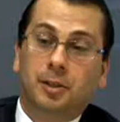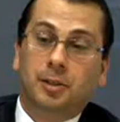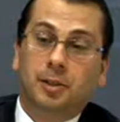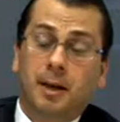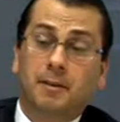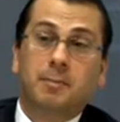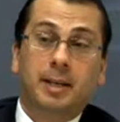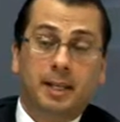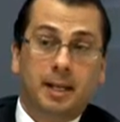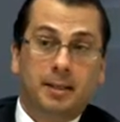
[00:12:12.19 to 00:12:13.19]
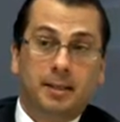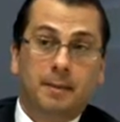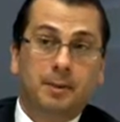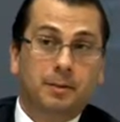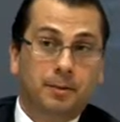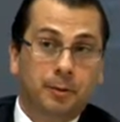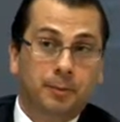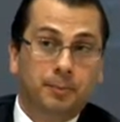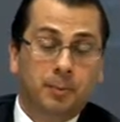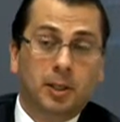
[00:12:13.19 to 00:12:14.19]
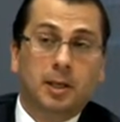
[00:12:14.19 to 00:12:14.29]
to have spending cuts coming through.